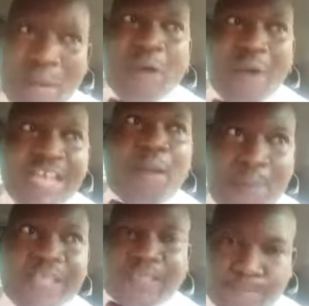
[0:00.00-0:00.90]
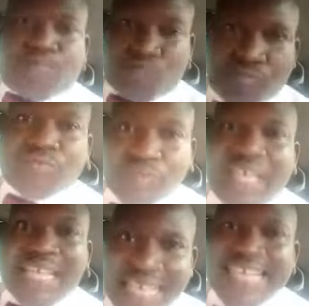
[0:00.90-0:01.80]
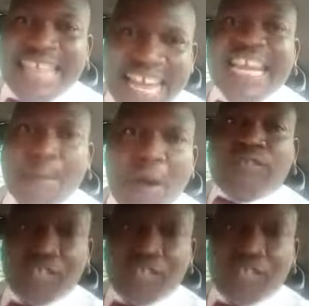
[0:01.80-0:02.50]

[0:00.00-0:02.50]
me out of miry clay to my worthy